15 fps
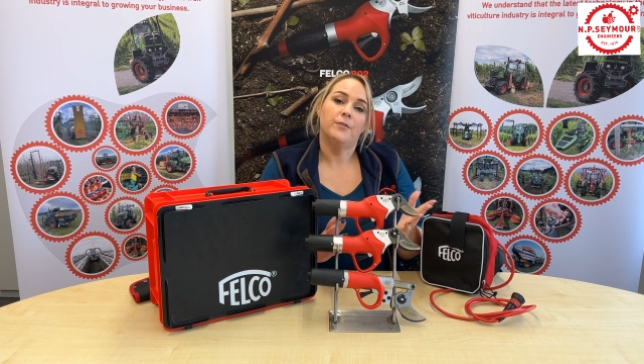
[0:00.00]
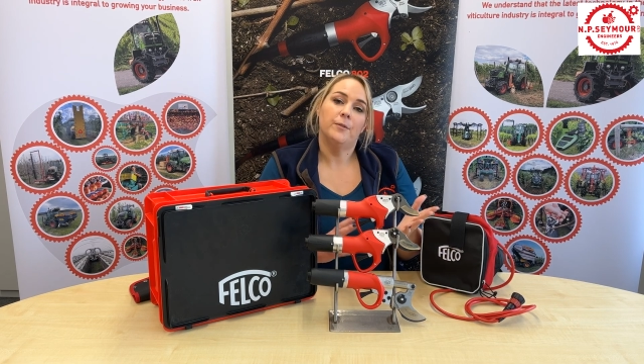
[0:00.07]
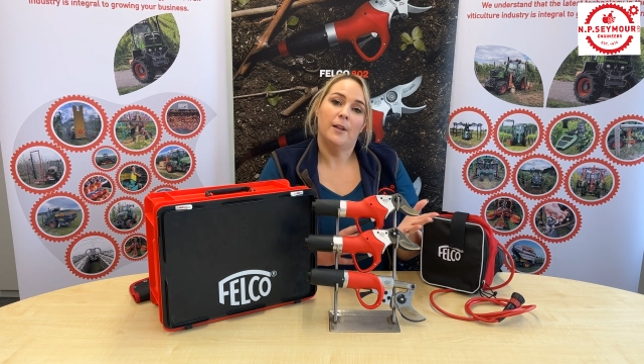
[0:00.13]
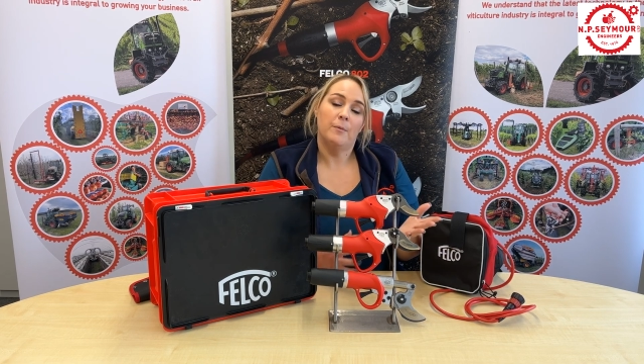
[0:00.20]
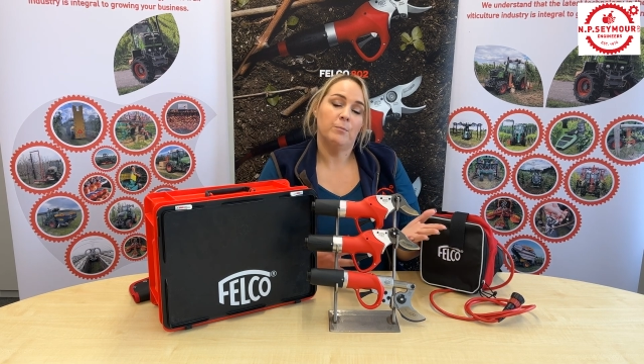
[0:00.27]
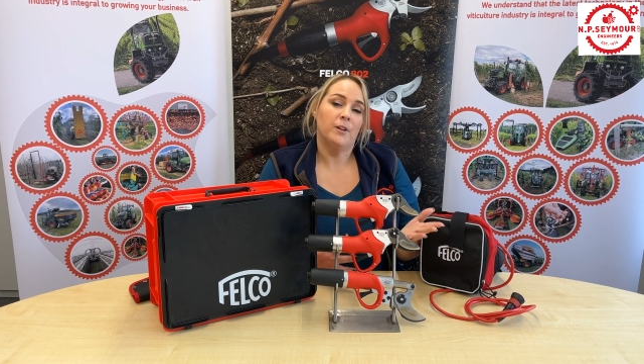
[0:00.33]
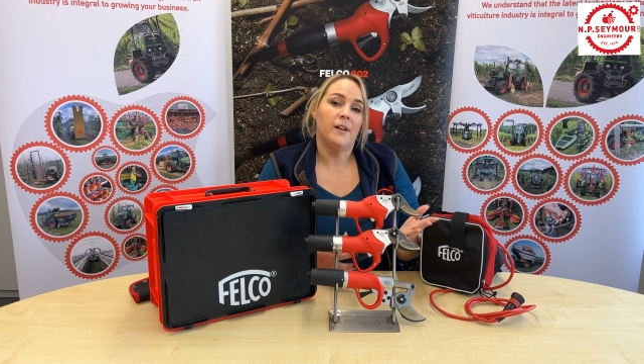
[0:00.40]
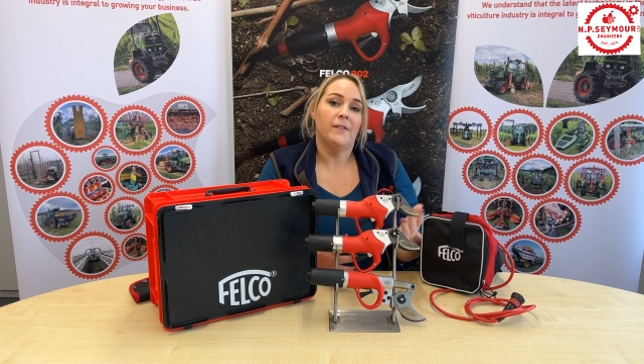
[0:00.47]
from
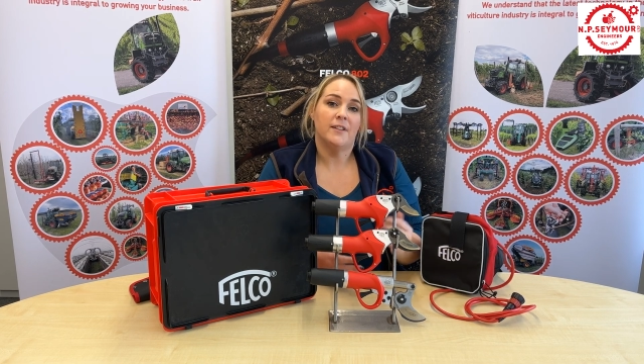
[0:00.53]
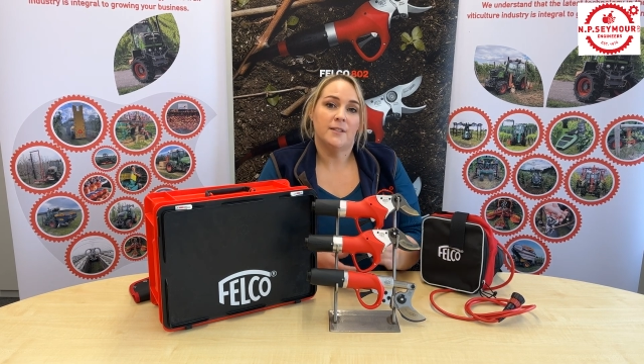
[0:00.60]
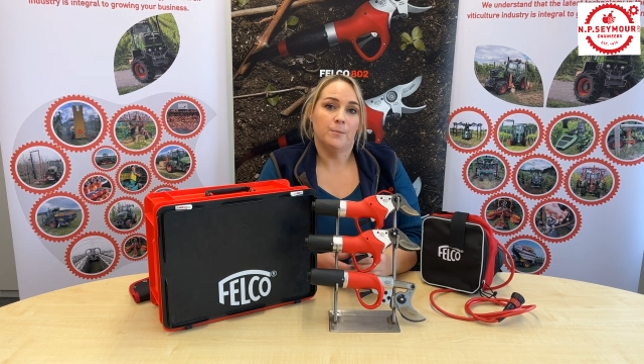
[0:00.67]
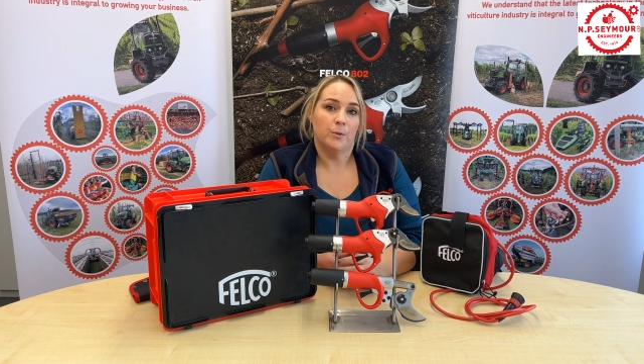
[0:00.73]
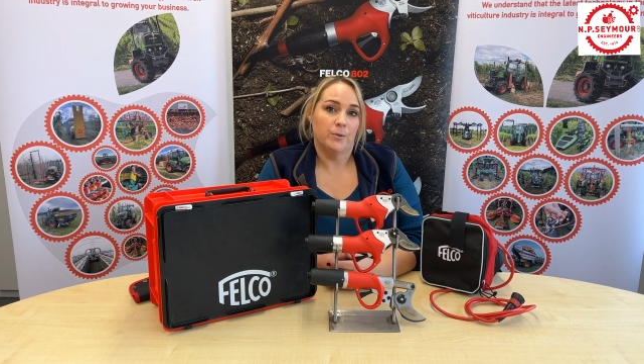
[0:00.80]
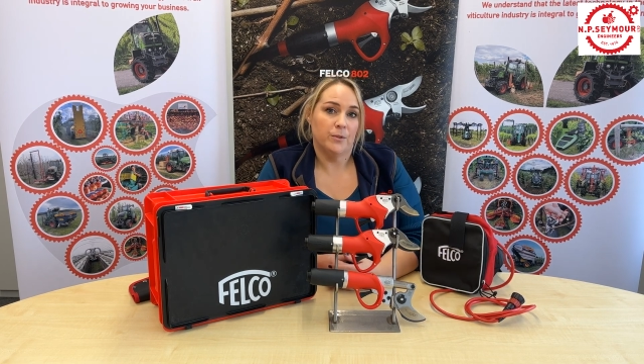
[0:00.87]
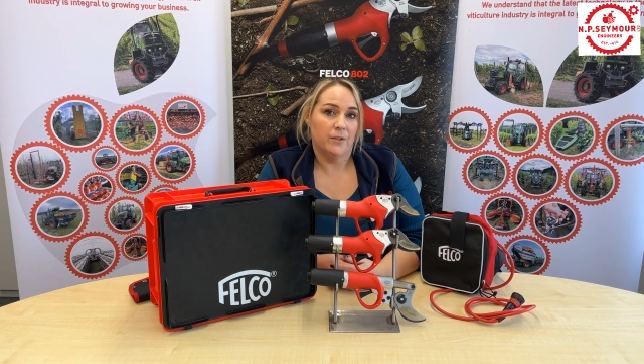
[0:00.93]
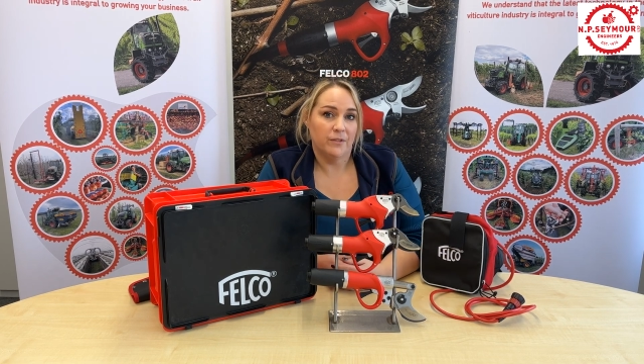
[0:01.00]
their previous
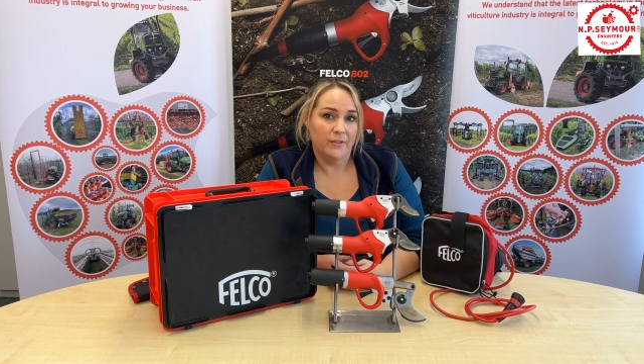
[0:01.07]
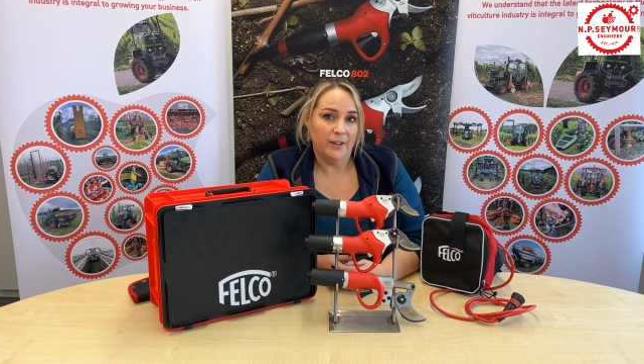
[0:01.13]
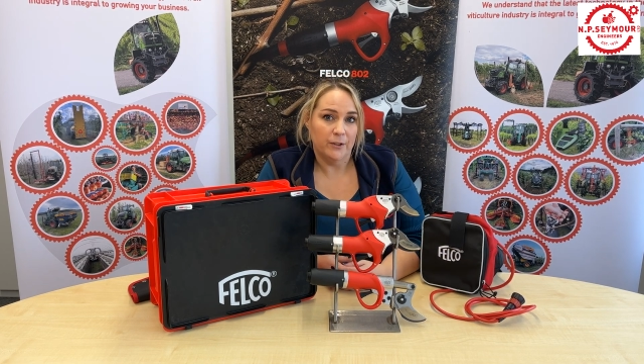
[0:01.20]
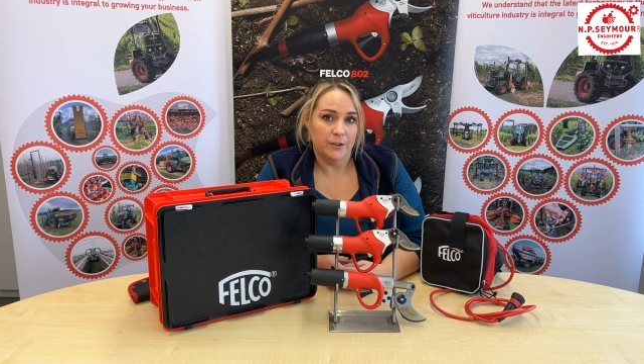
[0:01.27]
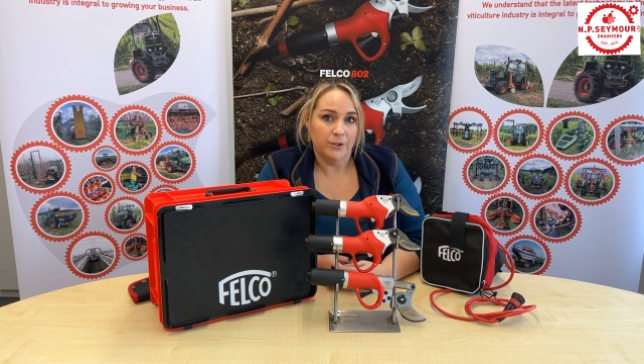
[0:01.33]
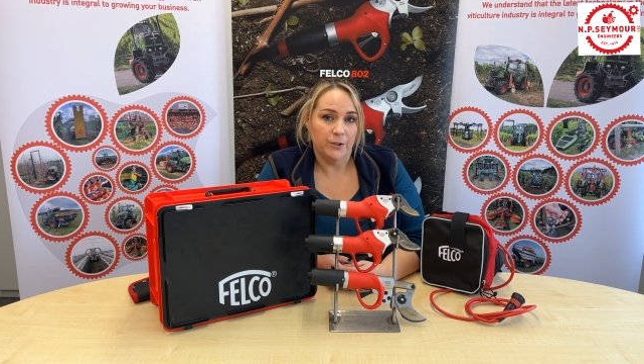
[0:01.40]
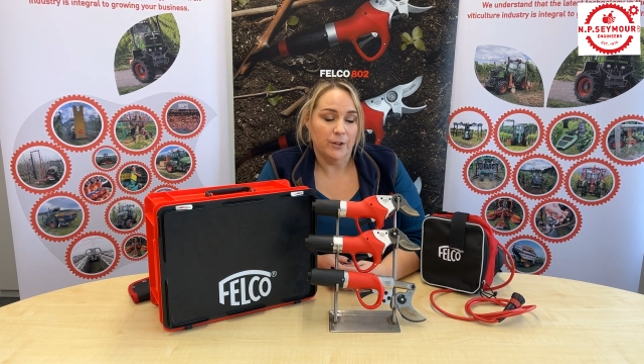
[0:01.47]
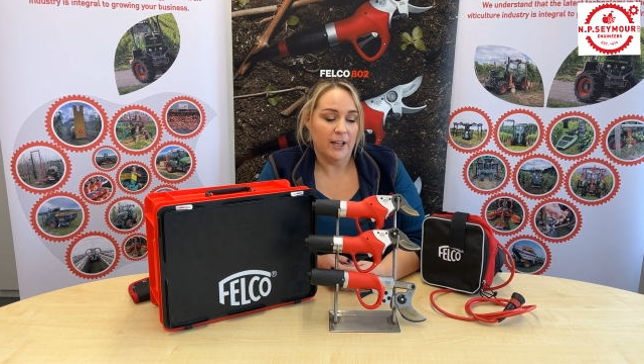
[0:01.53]
model, the
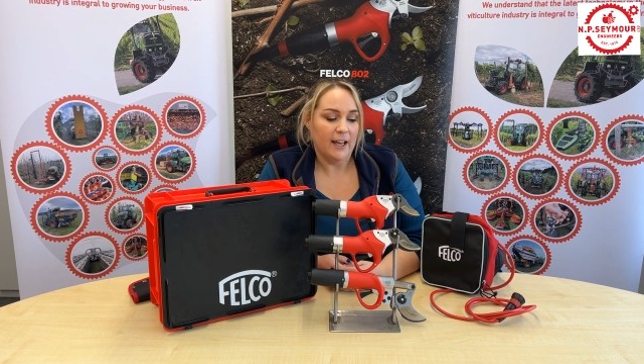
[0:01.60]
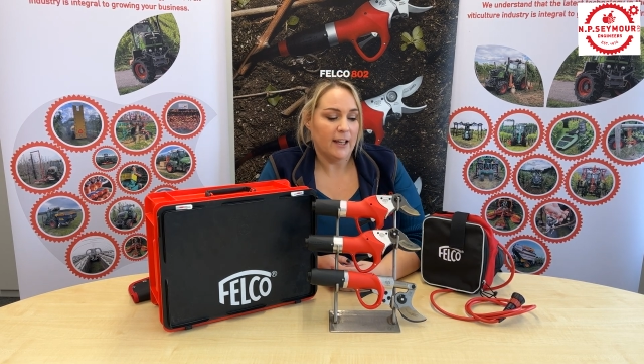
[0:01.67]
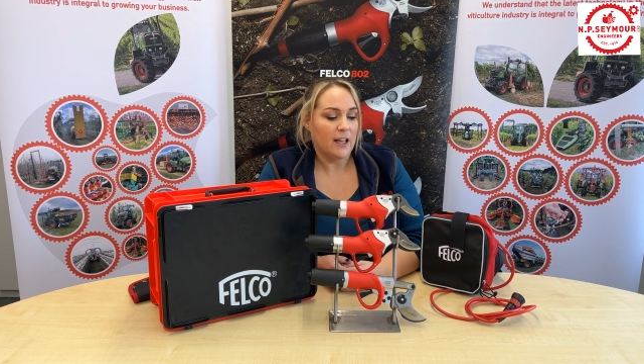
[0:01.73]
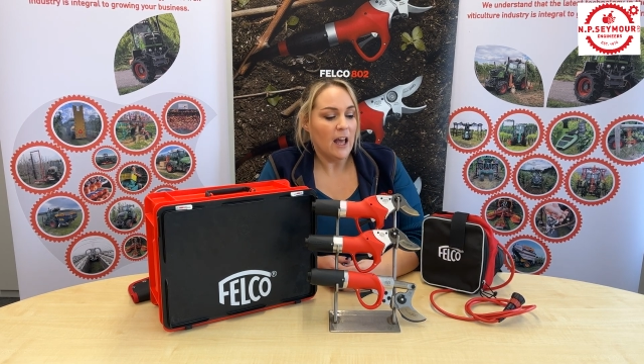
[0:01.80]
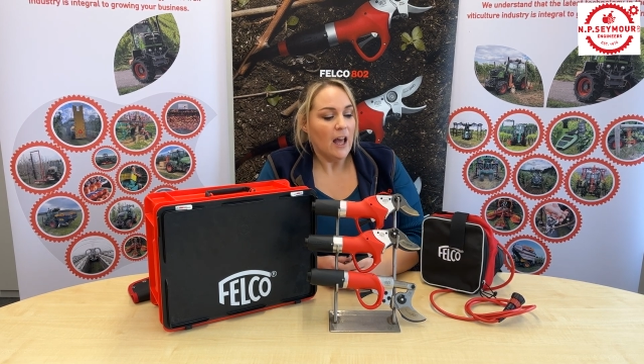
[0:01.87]
Felcotronic.